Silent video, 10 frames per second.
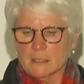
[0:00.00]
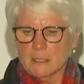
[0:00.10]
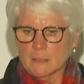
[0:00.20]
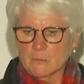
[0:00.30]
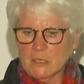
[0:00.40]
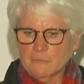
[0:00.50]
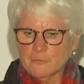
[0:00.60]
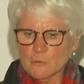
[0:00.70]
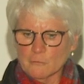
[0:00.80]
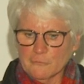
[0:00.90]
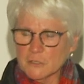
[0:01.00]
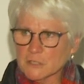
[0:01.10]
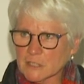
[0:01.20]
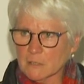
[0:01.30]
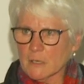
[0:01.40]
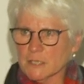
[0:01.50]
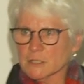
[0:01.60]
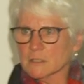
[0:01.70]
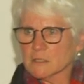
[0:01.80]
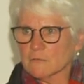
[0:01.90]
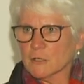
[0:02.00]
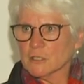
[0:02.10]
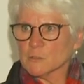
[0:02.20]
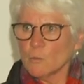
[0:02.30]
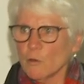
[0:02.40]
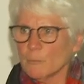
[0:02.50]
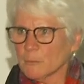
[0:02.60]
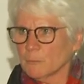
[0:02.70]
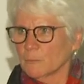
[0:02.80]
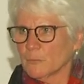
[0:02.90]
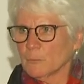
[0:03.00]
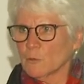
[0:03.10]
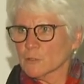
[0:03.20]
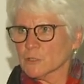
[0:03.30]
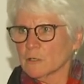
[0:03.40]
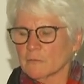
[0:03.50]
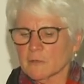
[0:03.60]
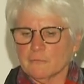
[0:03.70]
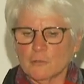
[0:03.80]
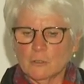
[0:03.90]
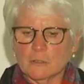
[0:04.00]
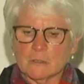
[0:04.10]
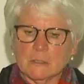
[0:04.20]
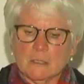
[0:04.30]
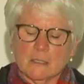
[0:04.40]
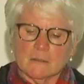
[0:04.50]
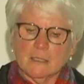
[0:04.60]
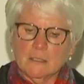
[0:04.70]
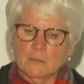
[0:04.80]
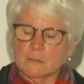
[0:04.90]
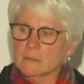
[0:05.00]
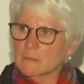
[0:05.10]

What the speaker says: If your first generation is a very small proportion of the fruit, then you